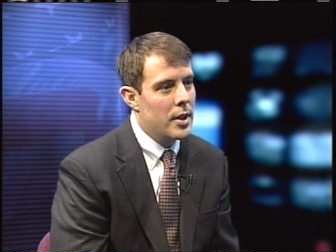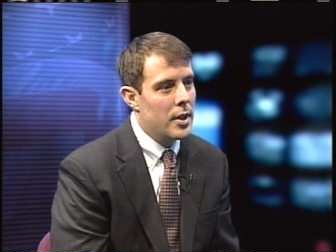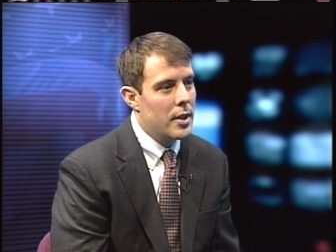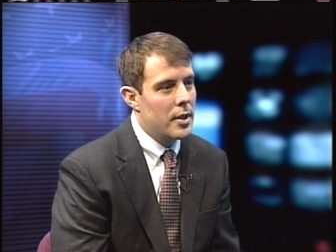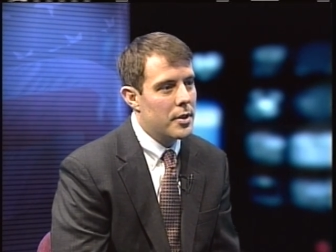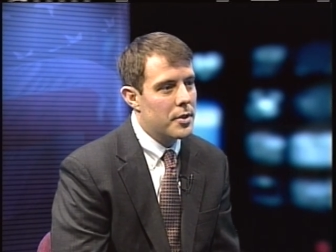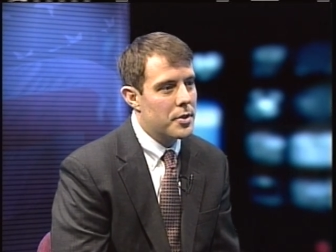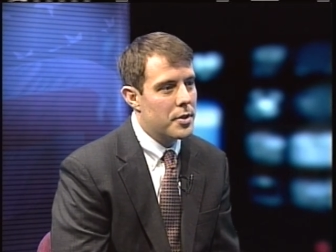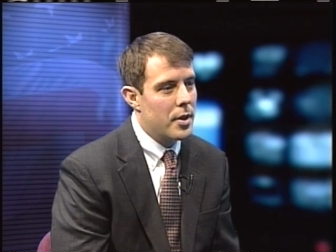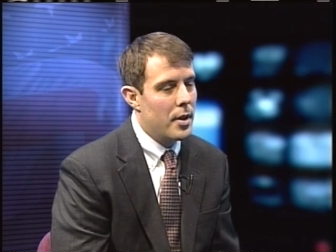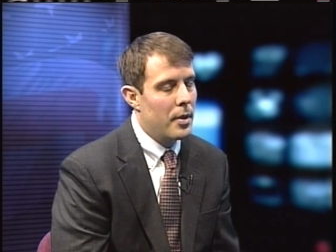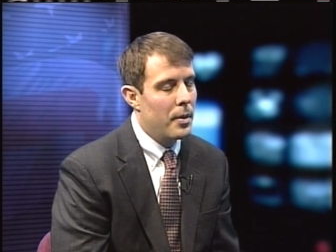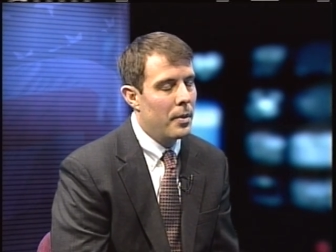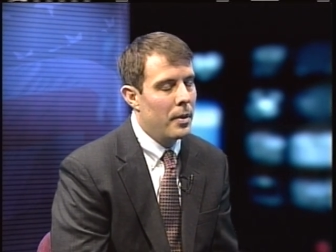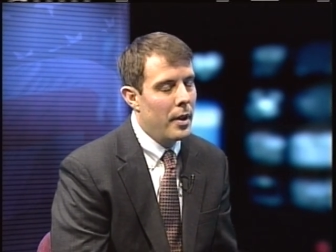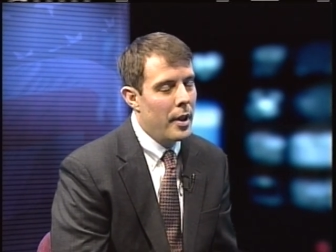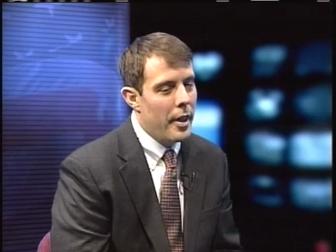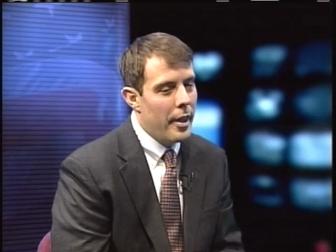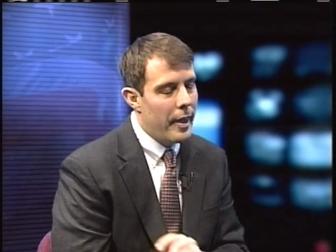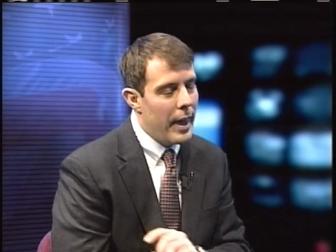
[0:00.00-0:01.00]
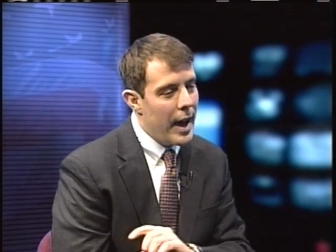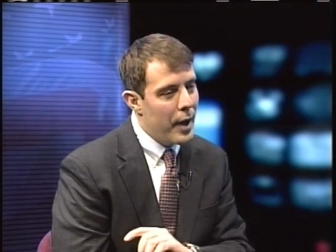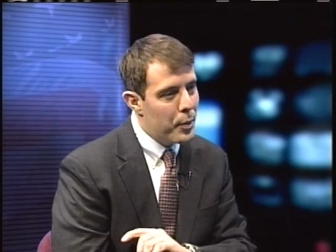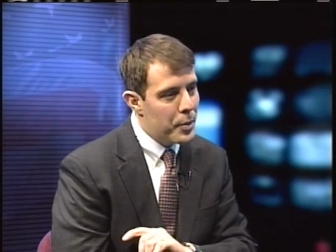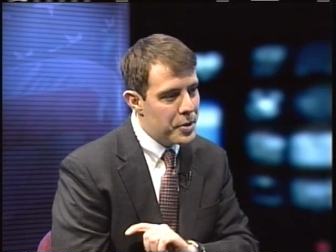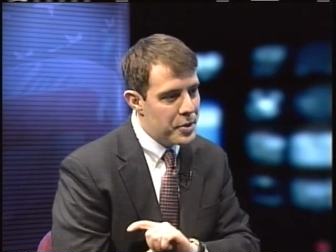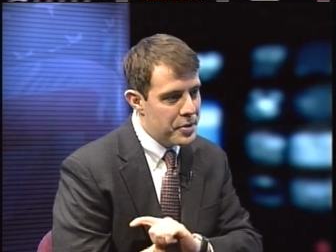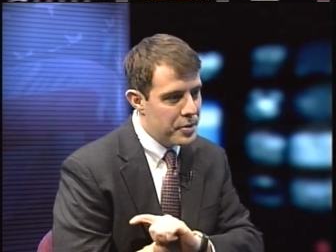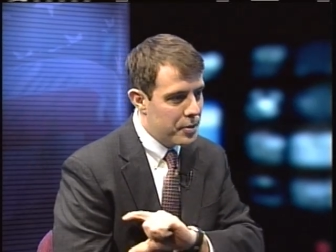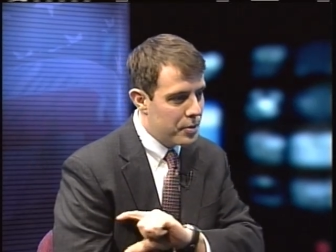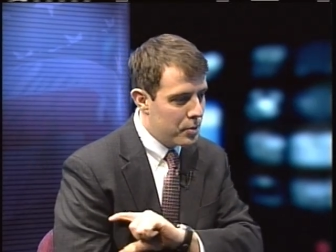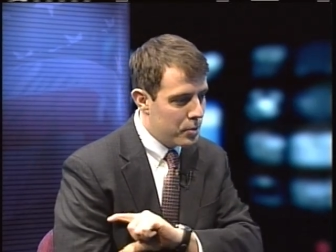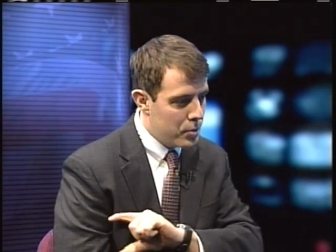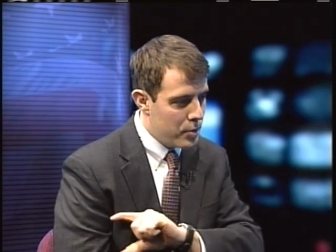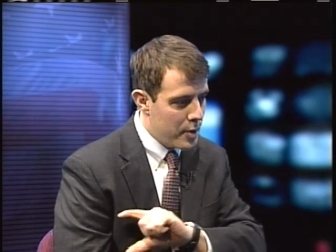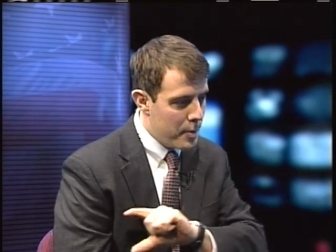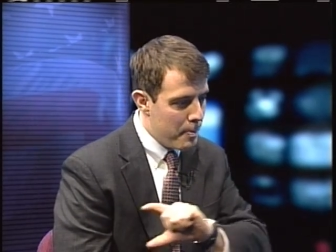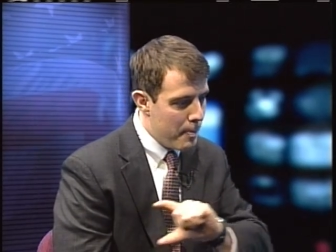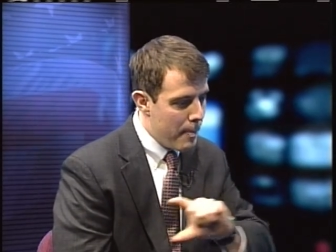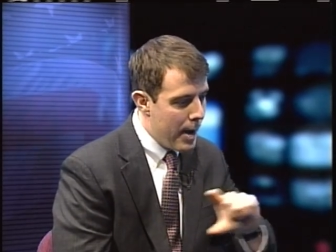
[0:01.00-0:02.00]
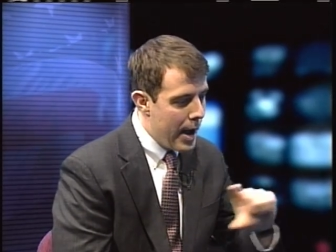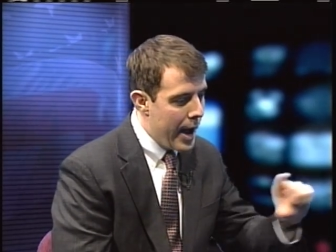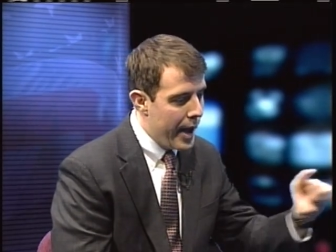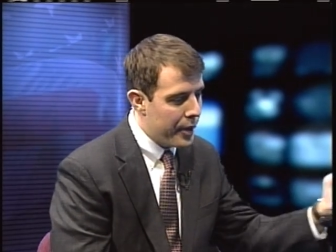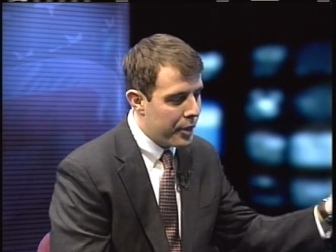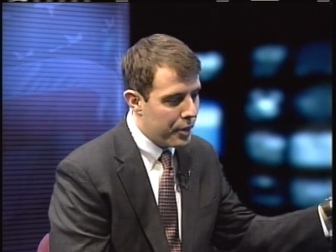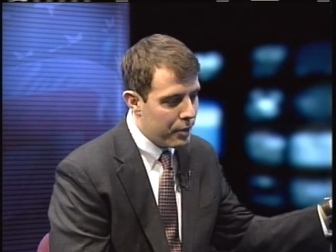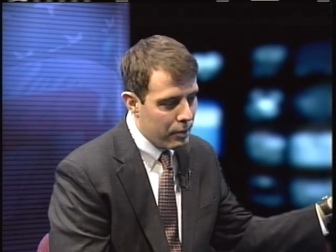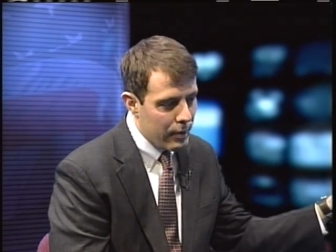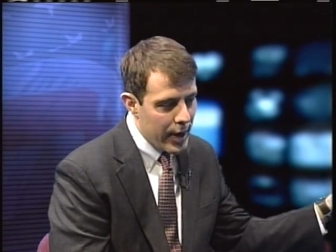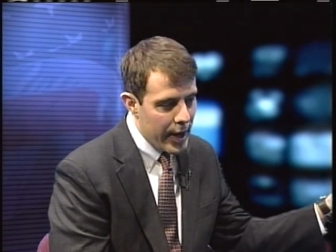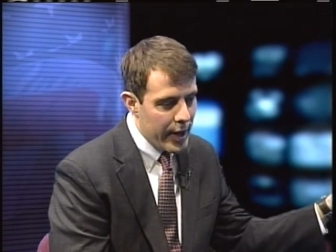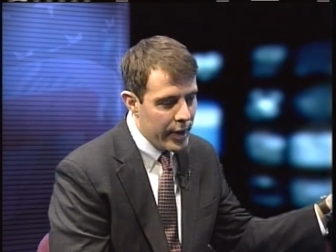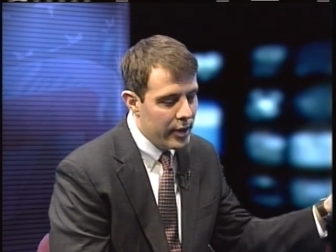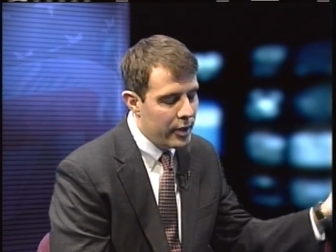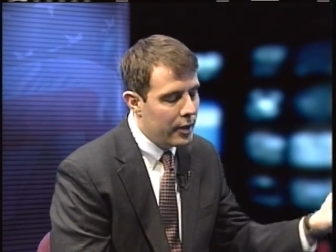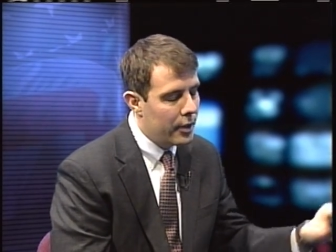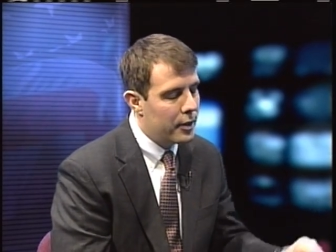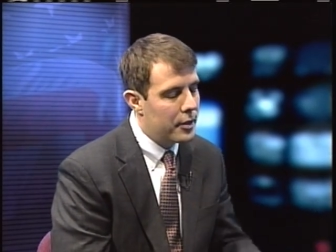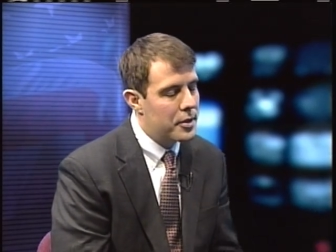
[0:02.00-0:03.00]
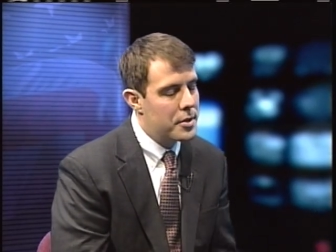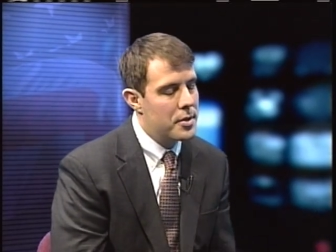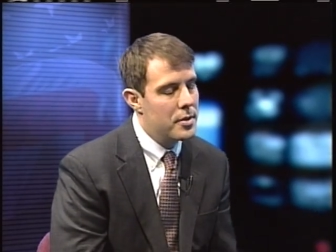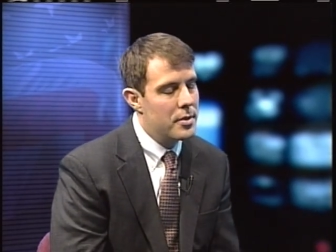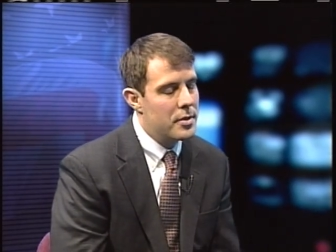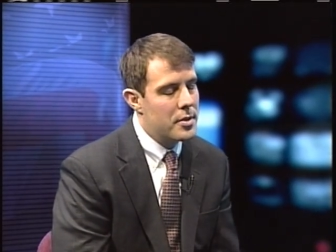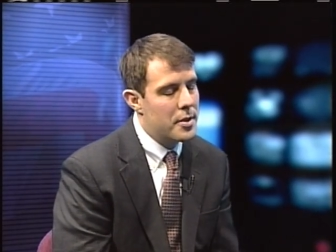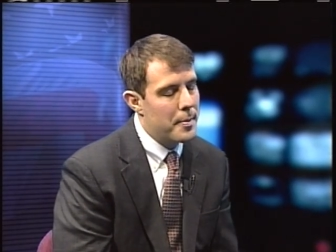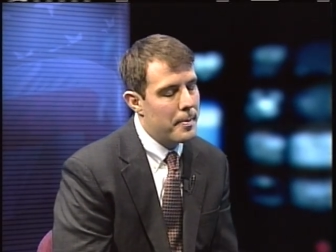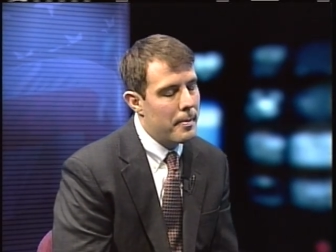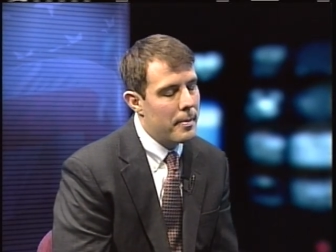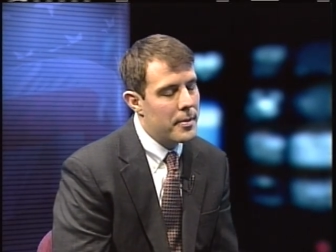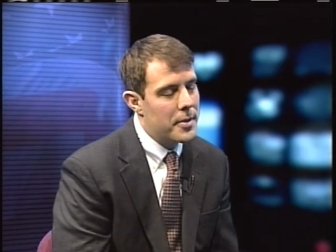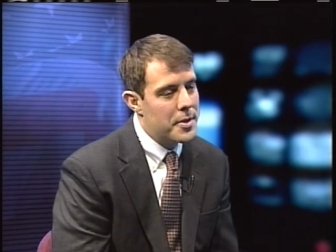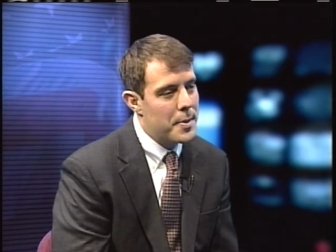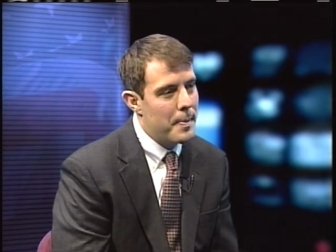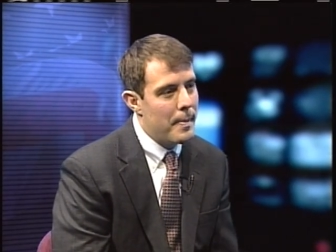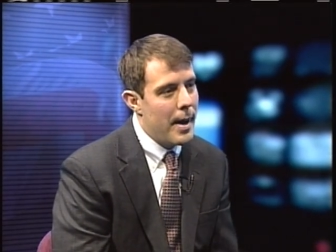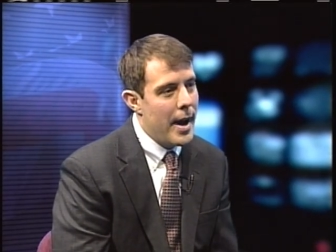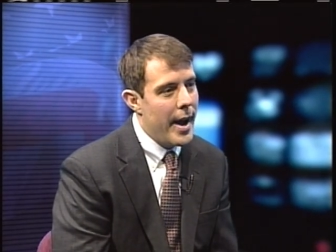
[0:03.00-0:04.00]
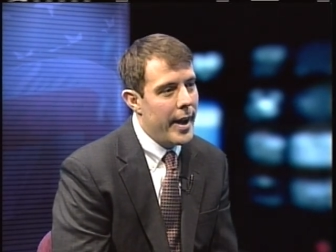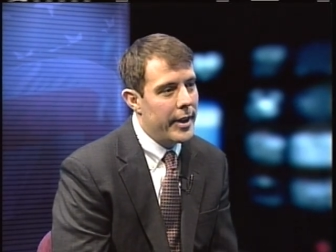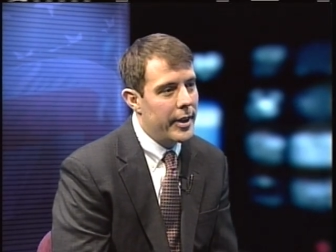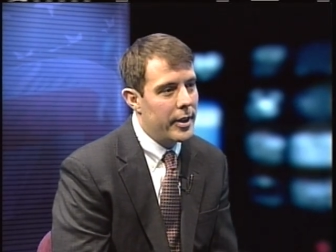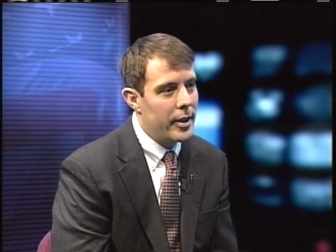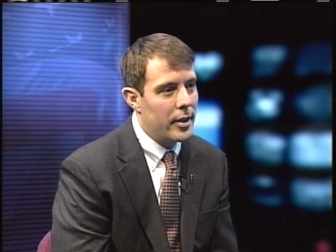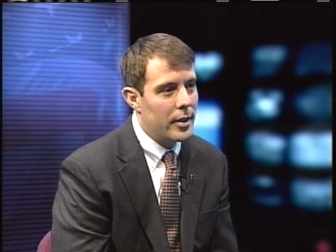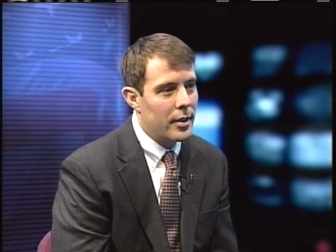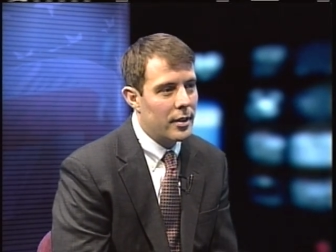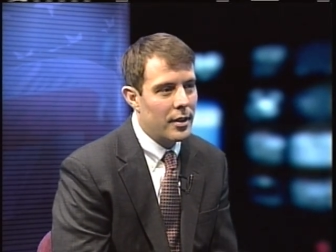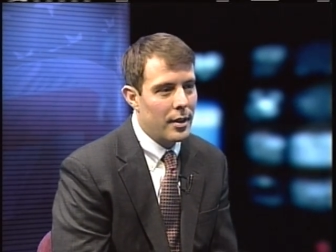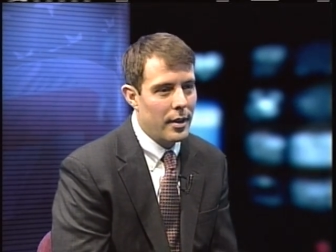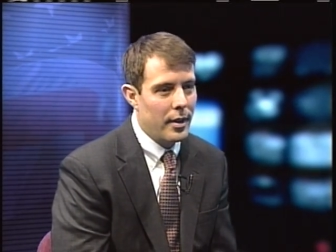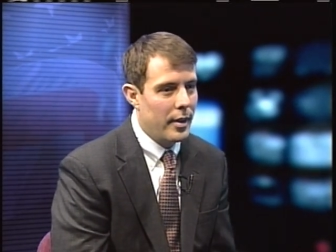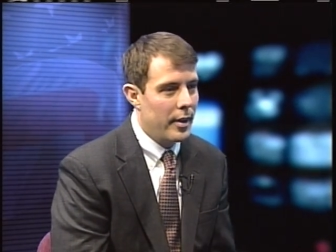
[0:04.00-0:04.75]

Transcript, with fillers: So that was sort of my thread to my year.